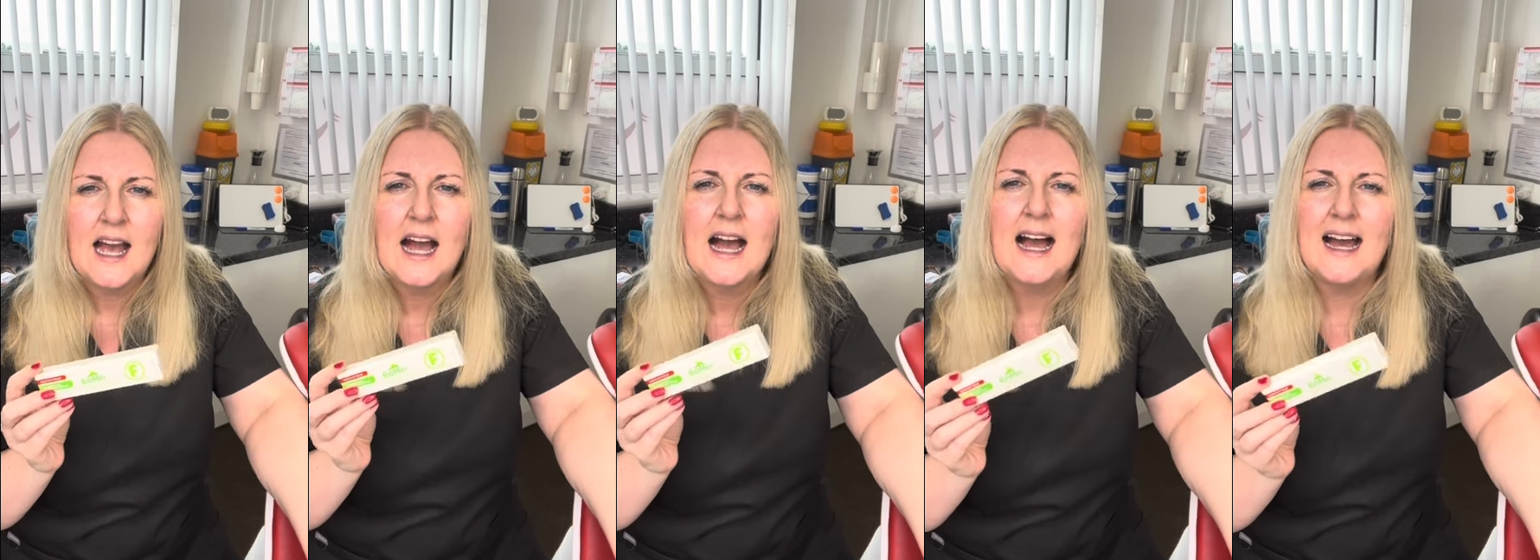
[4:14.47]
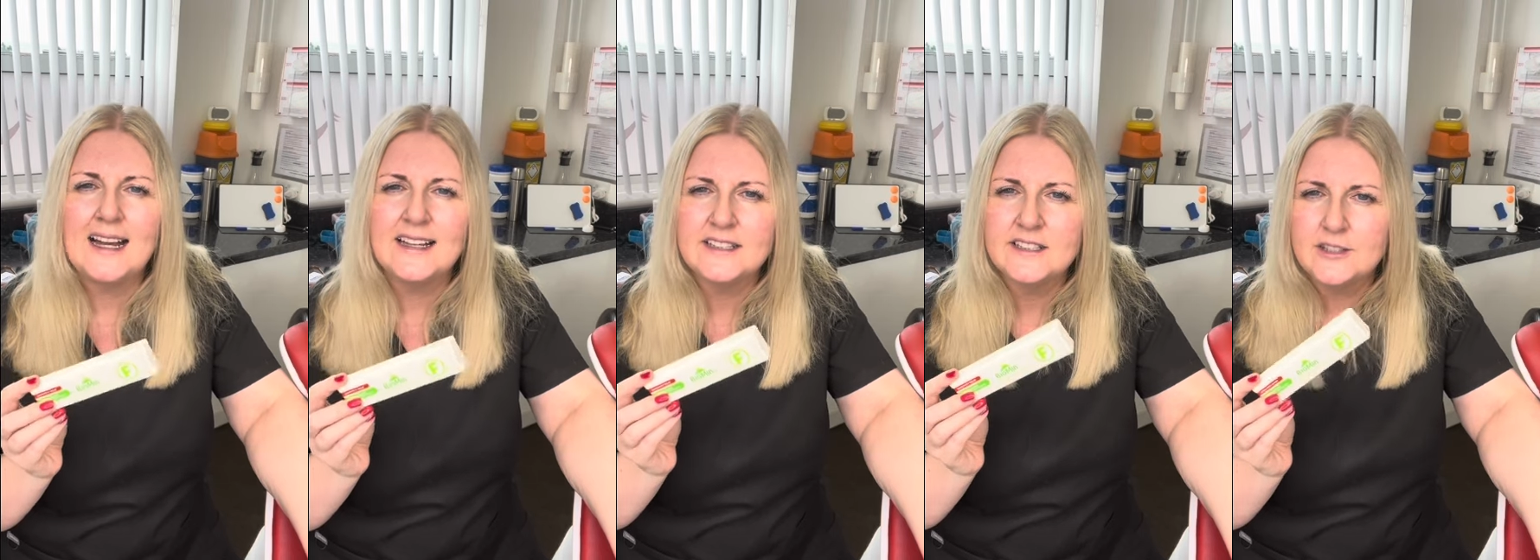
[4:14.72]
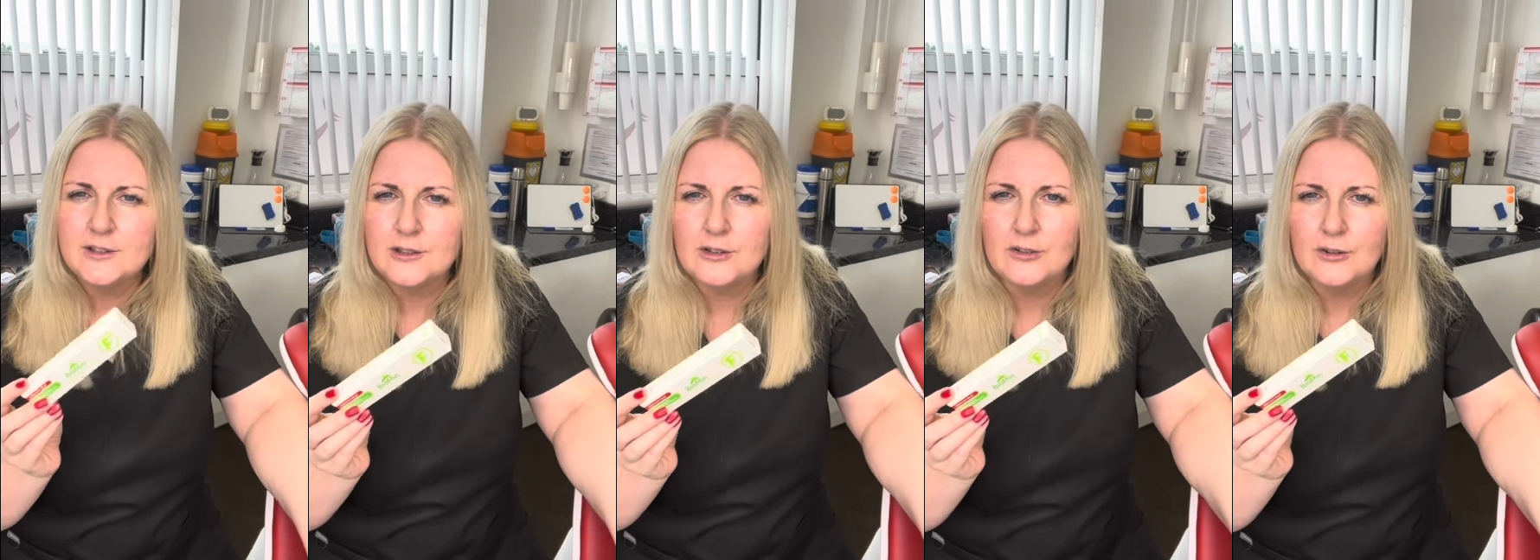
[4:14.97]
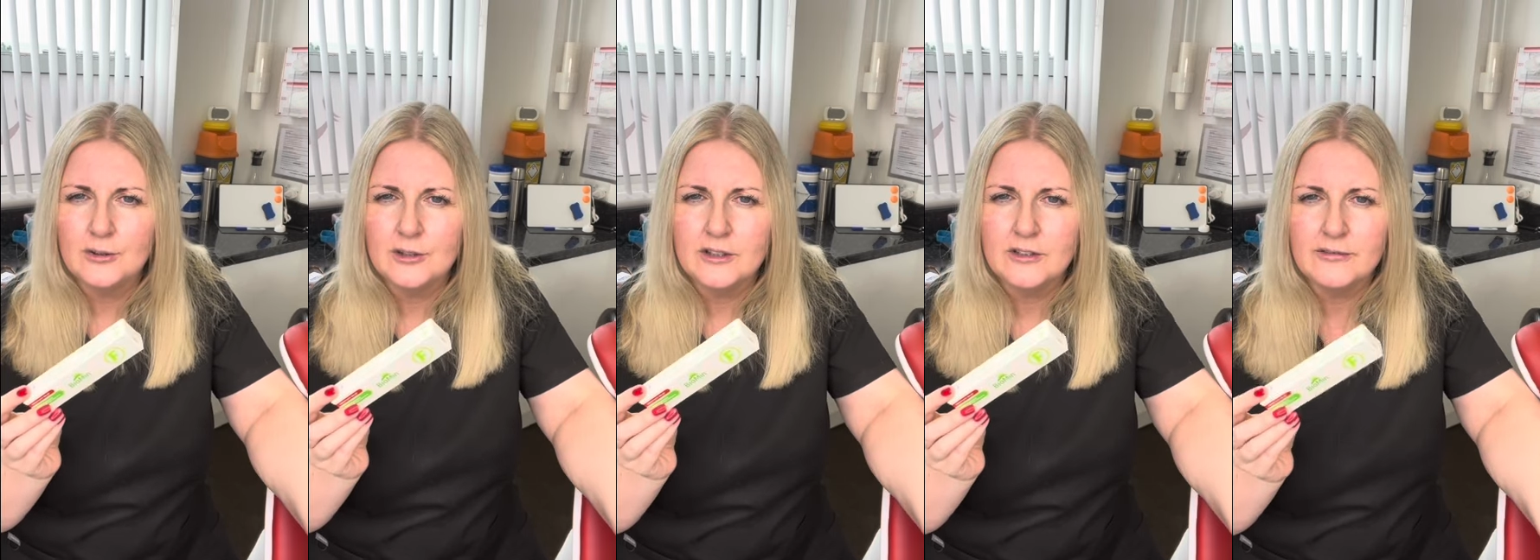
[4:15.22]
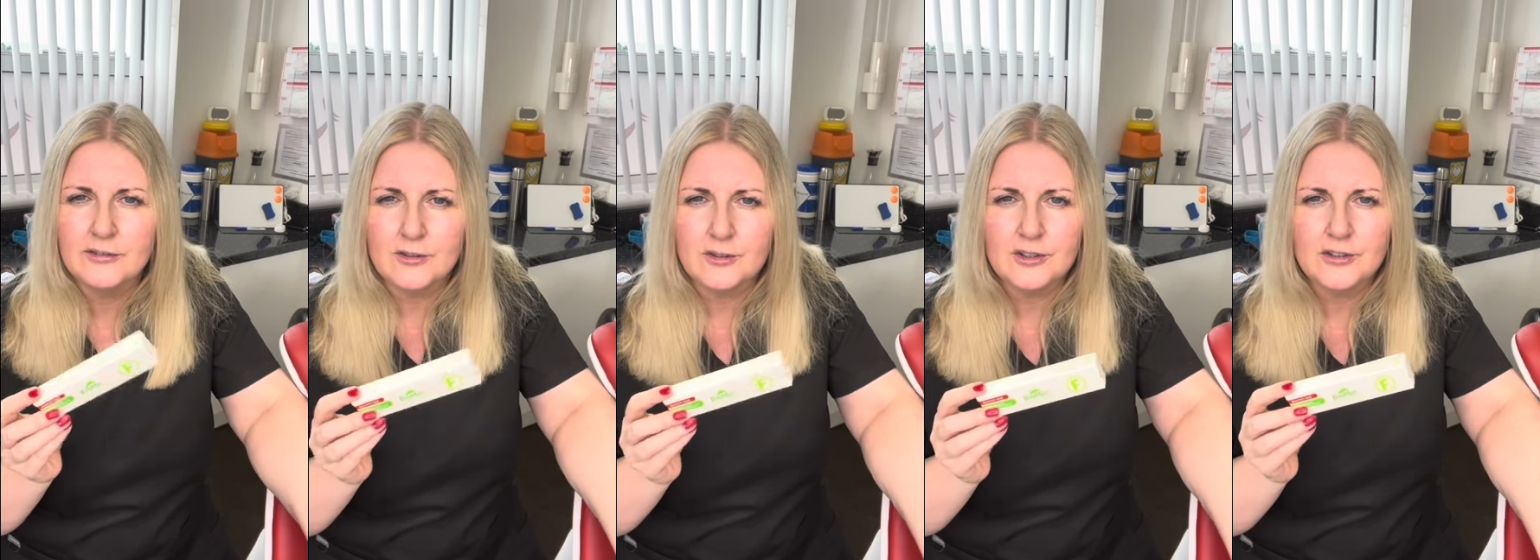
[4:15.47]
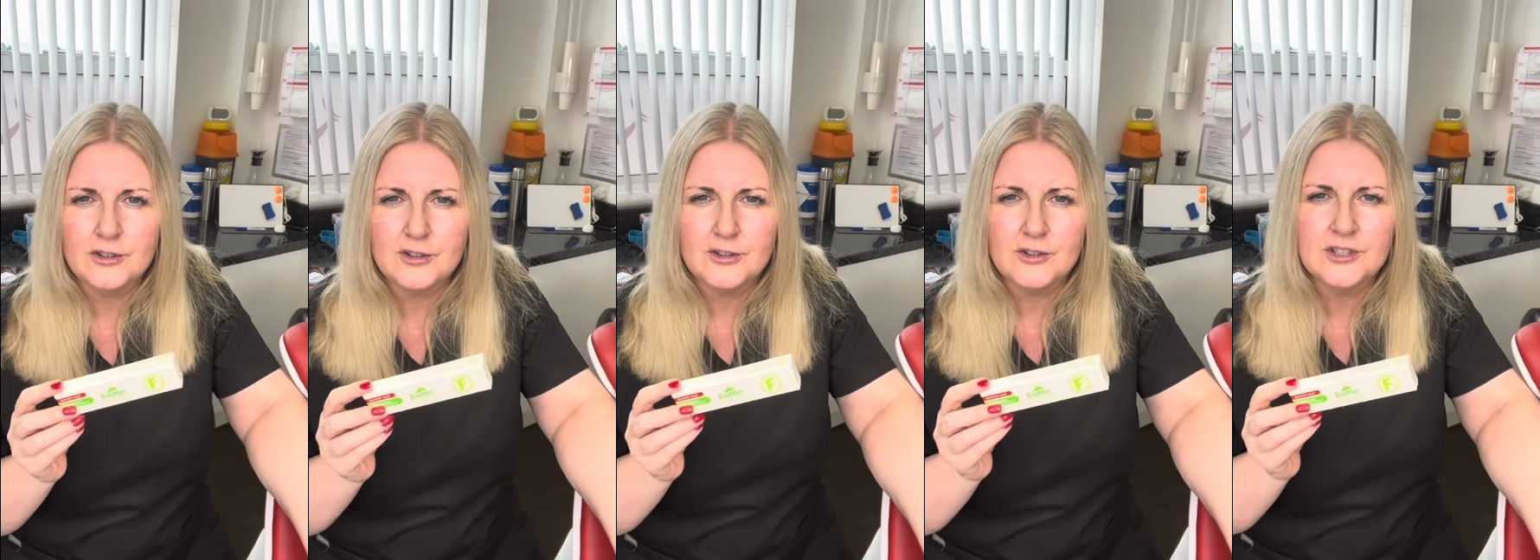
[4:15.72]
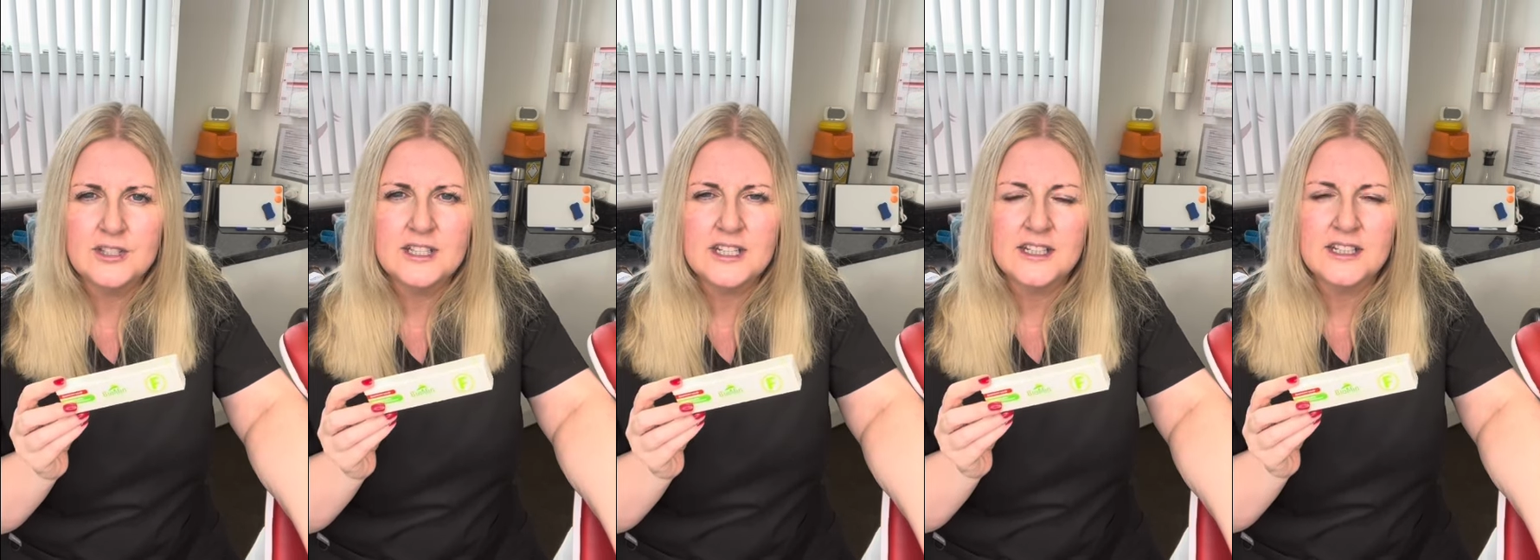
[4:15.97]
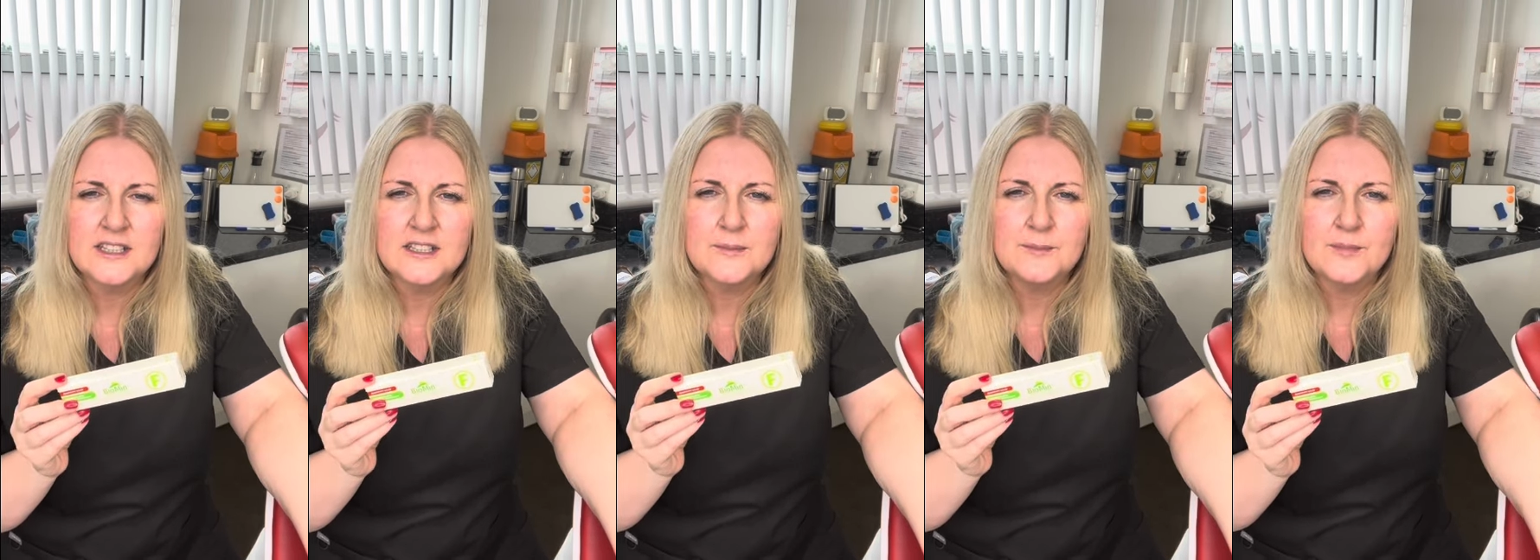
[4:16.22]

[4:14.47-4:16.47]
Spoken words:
and not only for orthodontics,